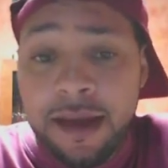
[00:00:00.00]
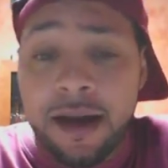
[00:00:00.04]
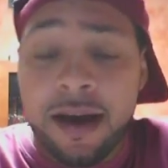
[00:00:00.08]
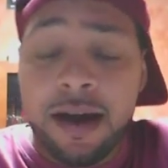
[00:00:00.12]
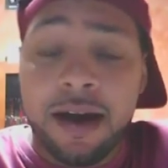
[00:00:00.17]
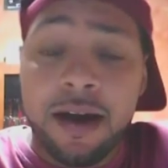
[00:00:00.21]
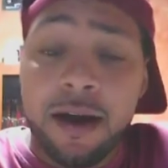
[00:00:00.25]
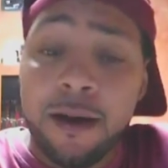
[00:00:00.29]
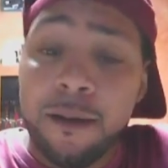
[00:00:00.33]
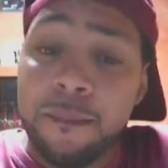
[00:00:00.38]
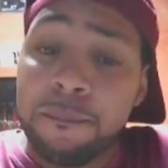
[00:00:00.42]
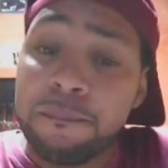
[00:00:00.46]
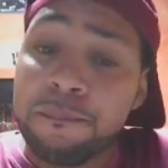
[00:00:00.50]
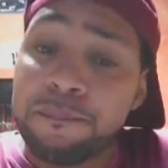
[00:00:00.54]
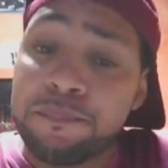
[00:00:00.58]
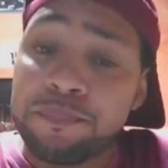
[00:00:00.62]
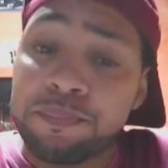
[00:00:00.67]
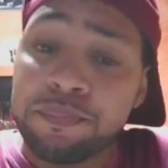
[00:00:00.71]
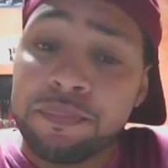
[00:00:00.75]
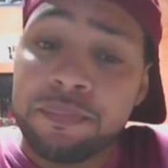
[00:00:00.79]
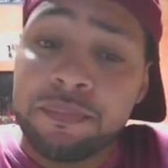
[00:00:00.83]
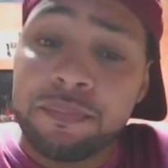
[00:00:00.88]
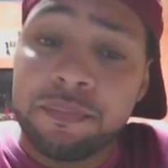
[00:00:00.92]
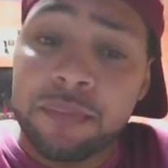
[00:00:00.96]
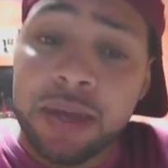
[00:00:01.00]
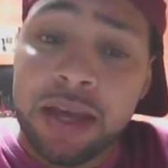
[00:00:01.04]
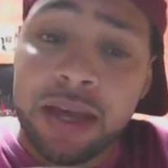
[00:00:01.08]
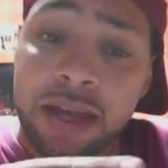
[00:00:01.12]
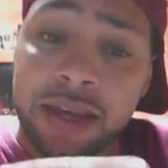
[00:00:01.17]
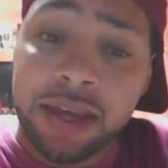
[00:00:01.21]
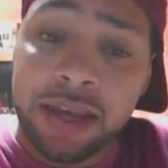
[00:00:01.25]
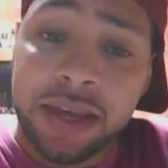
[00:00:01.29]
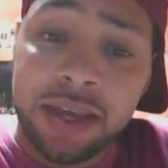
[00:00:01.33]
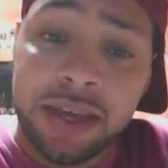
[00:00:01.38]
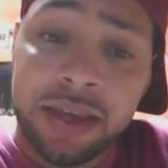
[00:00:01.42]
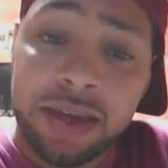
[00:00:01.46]
Um,
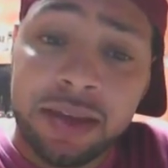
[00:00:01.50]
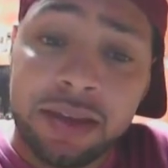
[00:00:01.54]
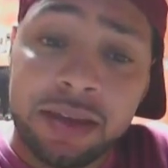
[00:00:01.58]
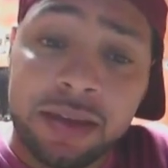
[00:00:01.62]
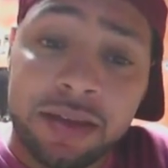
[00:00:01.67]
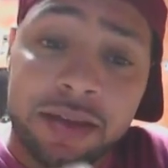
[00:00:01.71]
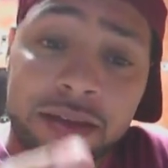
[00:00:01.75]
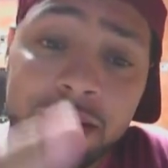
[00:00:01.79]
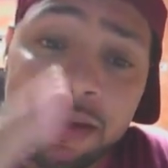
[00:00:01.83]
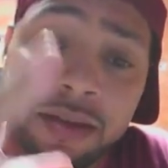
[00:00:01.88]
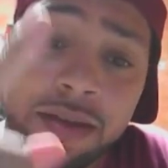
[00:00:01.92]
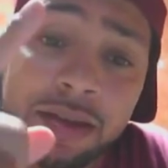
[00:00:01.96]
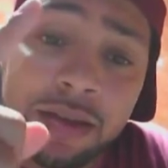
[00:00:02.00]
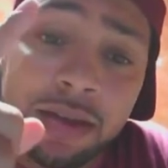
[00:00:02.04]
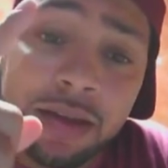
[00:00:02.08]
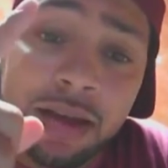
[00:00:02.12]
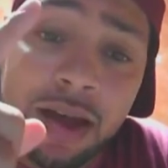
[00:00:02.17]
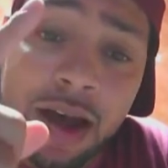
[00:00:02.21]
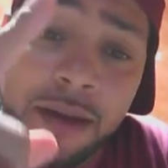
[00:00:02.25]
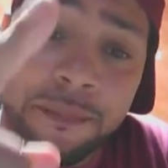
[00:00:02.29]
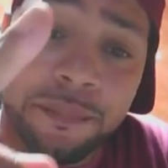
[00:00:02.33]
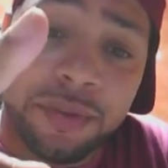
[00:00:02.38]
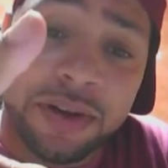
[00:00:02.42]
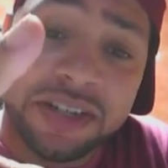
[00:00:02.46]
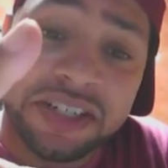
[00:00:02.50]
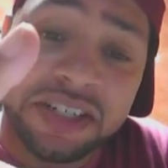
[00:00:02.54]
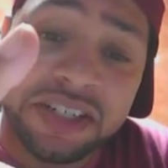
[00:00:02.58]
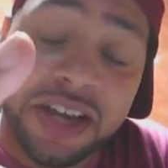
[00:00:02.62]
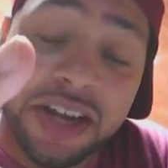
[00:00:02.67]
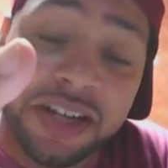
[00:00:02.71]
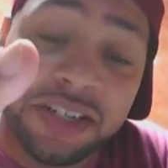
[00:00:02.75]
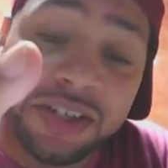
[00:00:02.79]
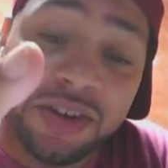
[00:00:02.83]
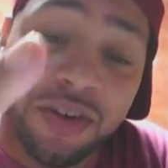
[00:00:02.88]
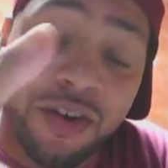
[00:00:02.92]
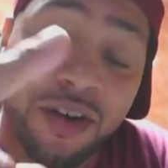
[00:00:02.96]
again, I
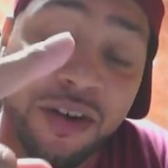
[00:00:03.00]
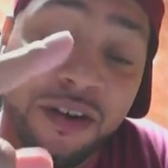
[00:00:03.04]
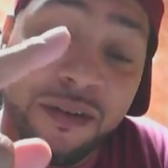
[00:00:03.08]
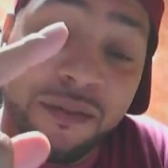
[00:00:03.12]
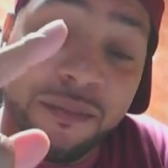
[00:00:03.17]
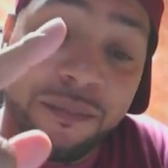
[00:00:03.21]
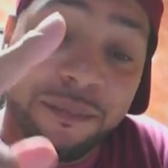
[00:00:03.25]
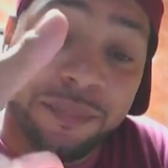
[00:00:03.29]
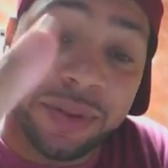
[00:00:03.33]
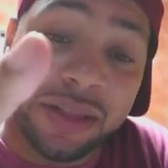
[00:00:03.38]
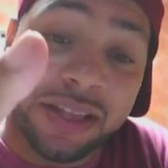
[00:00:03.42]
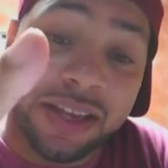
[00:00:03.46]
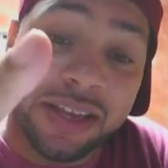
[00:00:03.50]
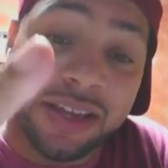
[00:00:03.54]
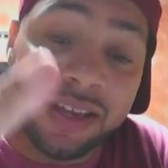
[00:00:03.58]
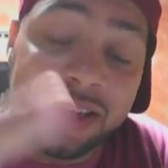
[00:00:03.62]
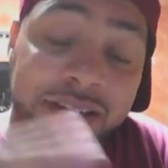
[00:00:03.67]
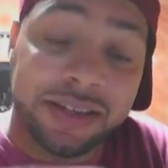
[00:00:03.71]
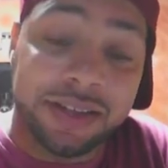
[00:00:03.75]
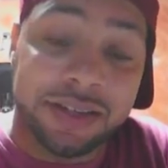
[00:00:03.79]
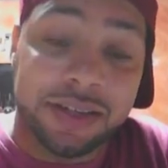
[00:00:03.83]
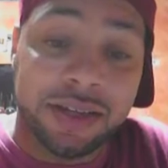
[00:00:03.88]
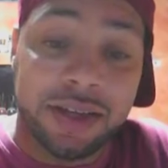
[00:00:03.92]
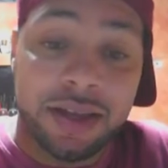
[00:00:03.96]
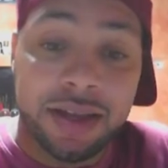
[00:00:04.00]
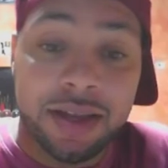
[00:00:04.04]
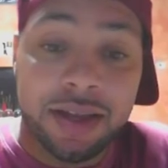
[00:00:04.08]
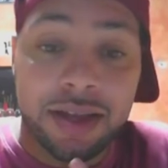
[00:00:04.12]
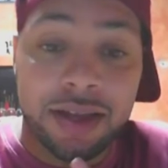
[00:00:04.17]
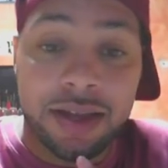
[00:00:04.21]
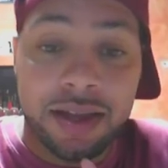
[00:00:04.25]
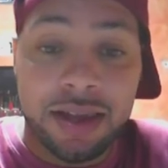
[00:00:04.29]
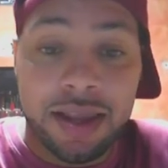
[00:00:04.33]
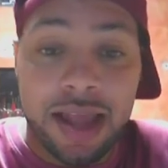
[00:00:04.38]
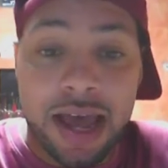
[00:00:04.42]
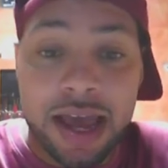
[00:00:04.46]
appreciate y'all. Please
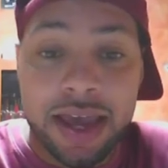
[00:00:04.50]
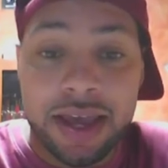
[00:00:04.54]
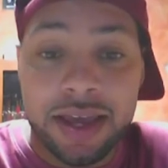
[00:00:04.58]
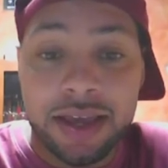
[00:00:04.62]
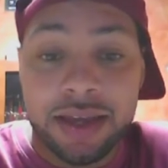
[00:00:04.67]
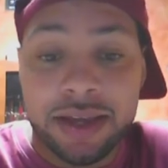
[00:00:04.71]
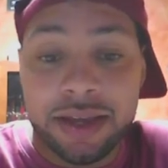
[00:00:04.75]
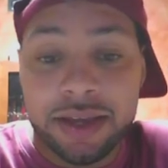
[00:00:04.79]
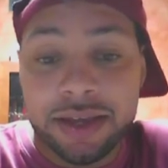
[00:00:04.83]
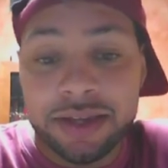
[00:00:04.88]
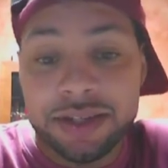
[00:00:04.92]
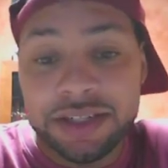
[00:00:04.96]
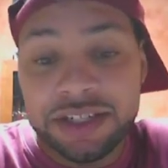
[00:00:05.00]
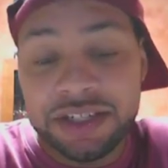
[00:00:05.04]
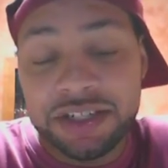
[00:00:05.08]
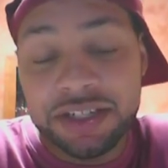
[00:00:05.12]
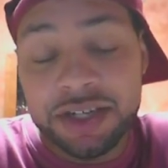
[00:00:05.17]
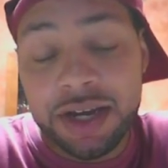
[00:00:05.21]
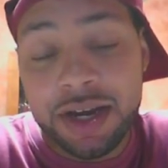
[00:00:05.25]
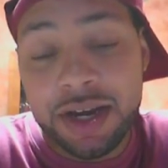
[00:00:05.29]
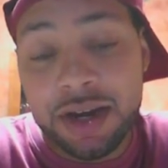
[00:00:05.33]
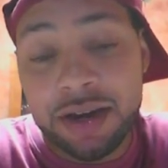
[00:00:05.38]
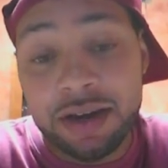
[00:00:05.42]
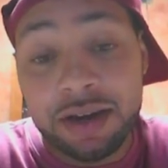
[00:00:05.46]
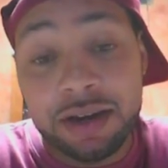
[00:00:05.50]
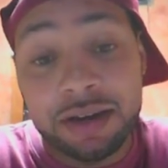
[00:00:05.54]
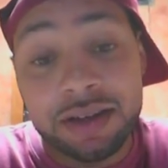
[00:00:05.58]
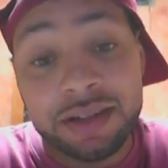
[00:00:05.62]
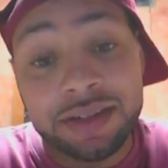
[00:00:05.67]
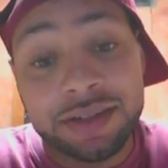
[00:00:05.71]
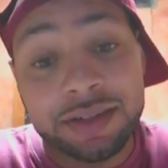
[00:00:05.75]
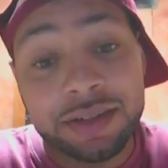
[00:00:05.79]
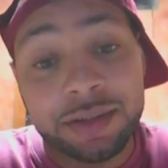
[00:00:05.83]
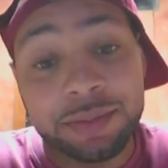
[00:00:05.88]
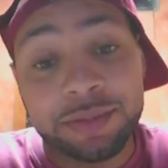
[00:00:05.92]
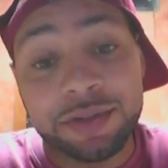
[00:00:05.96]
like, share,
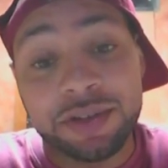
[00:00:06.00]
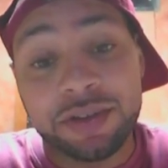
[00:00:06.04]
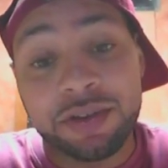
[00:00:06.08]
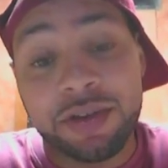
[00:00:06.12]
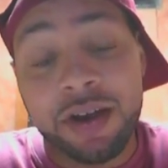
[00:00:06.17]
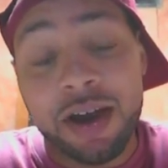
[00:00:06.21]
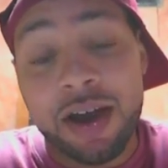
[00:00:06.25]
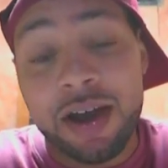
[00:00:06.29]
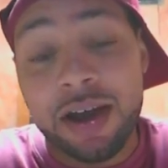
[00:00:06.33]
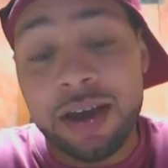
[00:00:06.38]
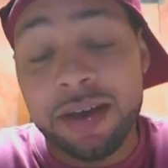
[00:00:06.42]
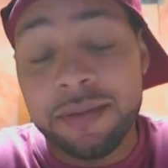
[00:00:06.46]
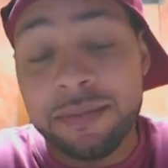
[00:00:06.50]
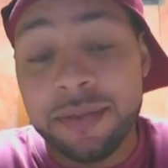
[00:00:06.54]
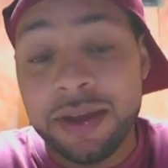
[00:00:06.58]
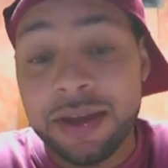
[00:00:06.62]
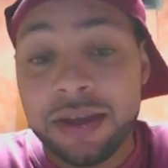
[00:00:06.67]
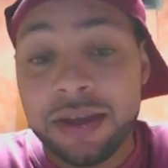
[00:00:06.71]
subscribe.